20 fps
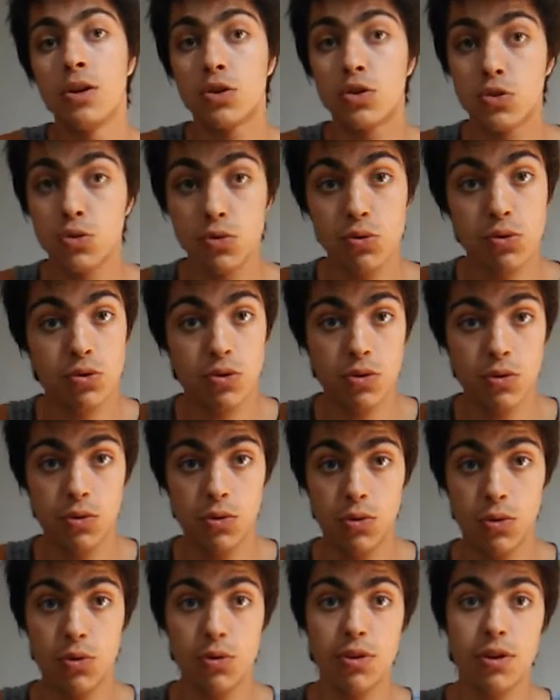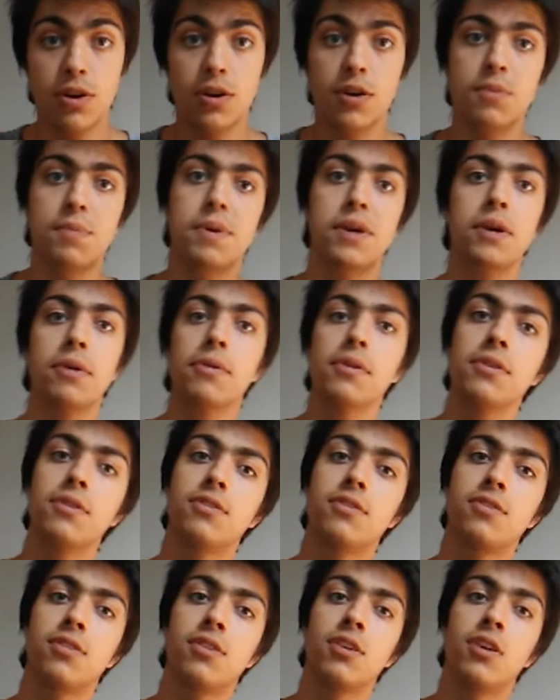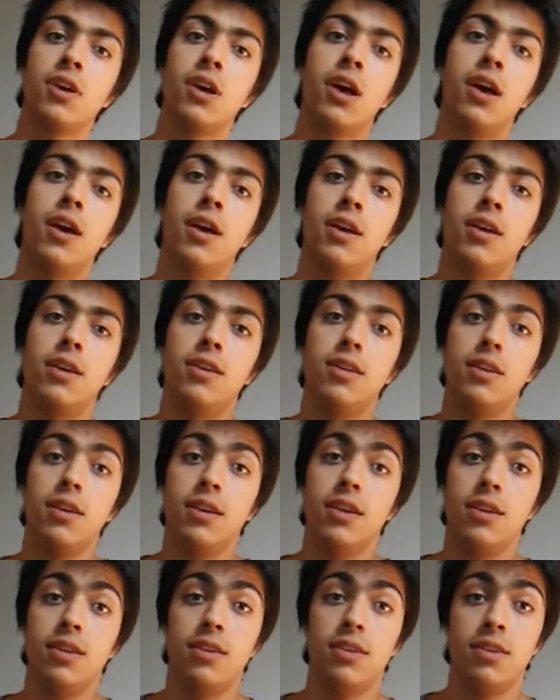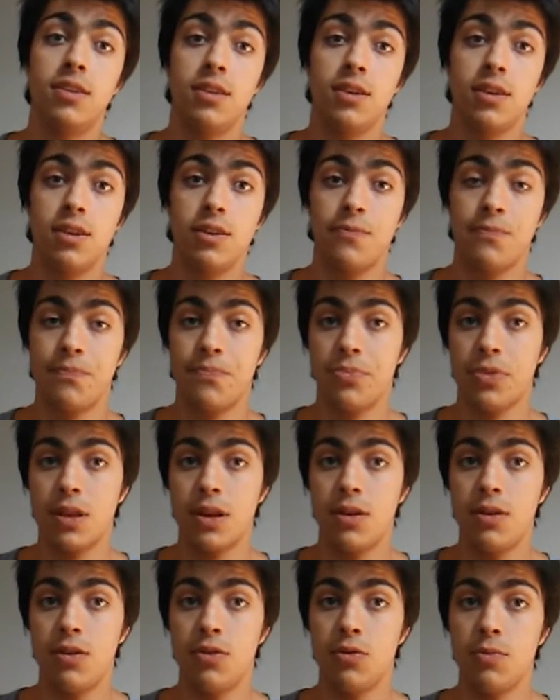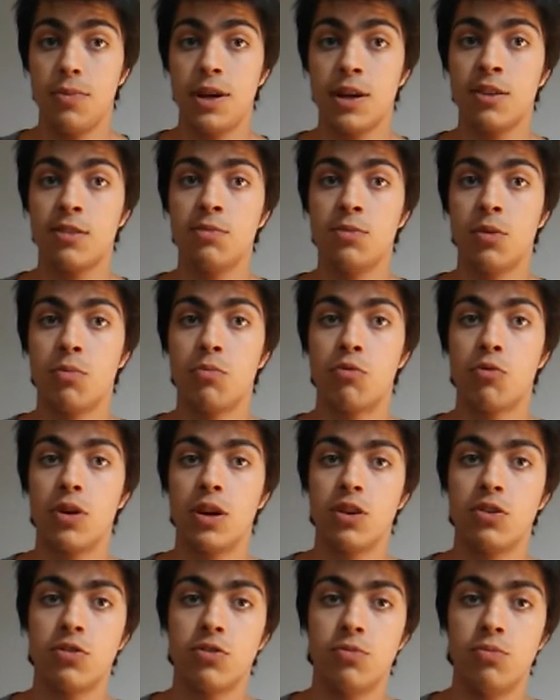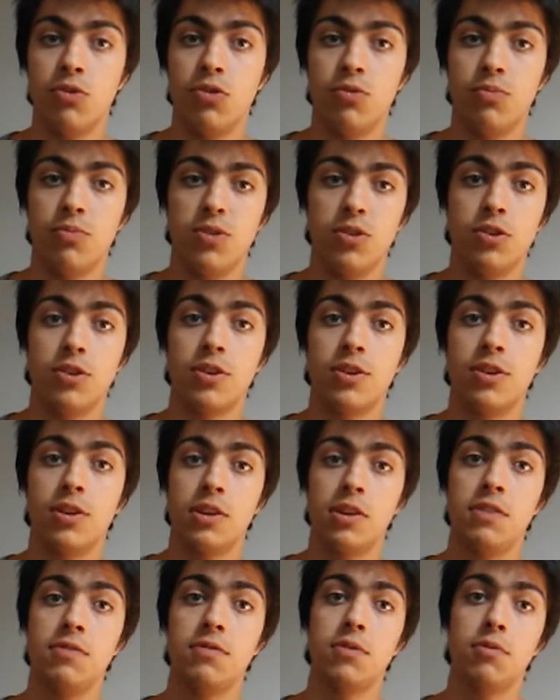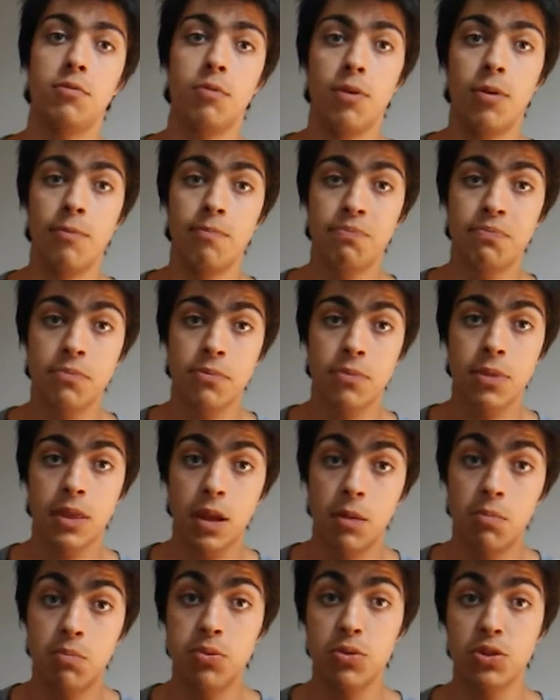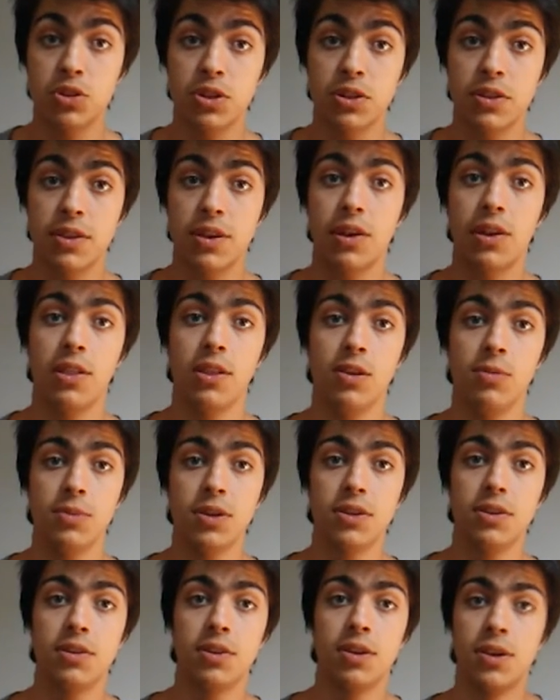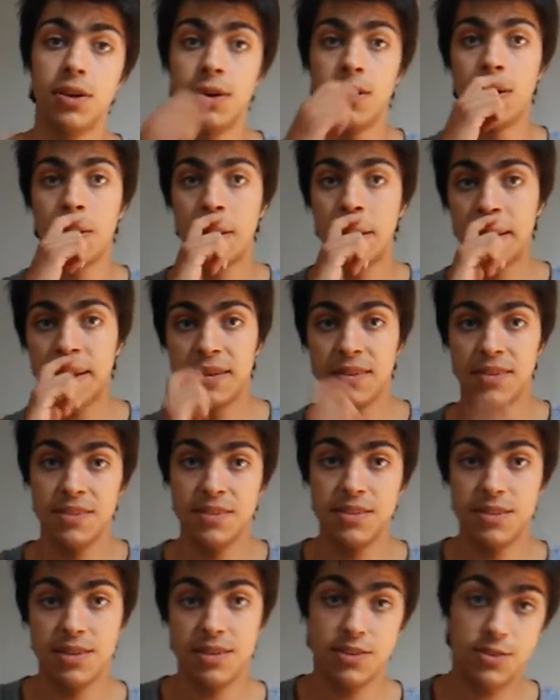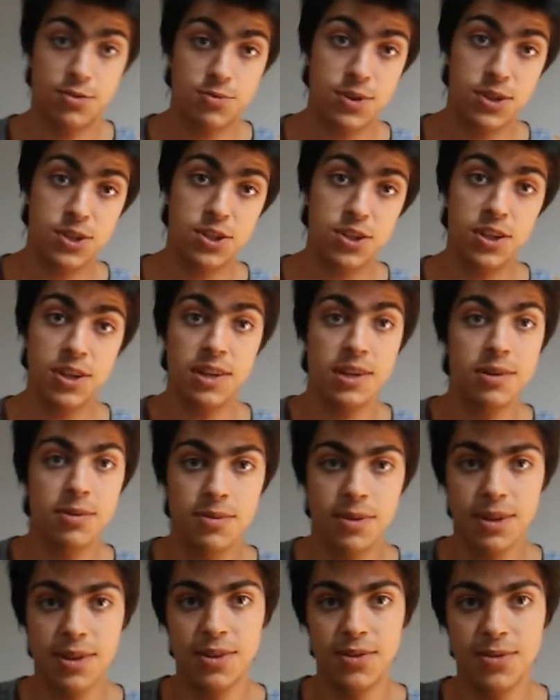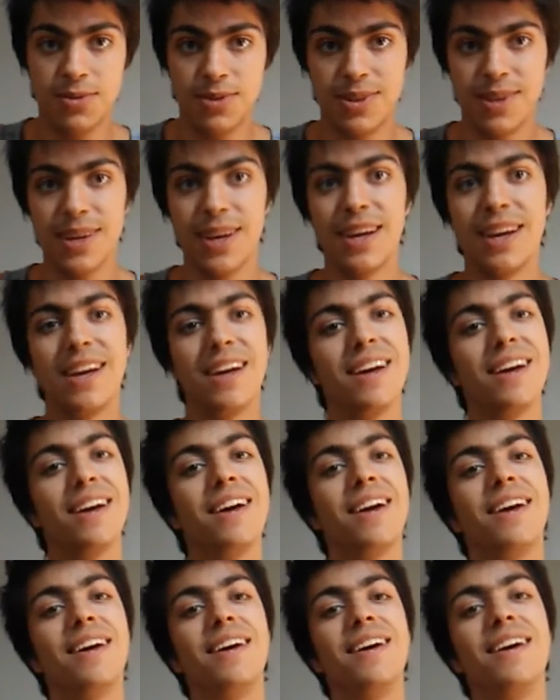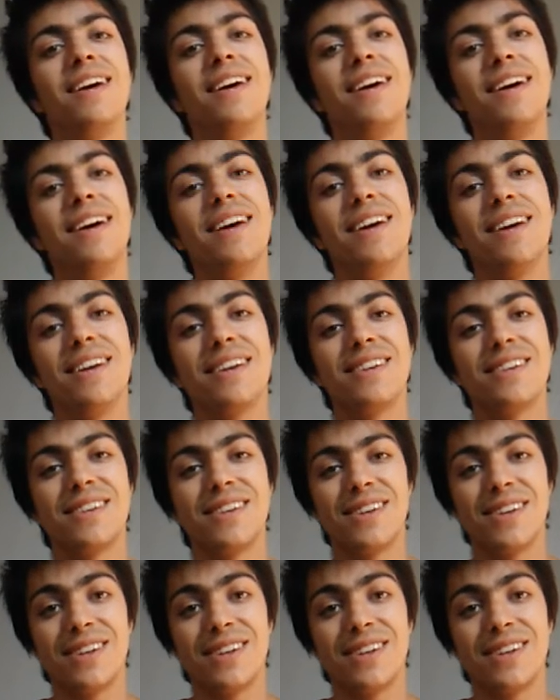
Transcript: short or long periods in your maximum range of movement, and even pushing that limit, stretching it out, as we say. And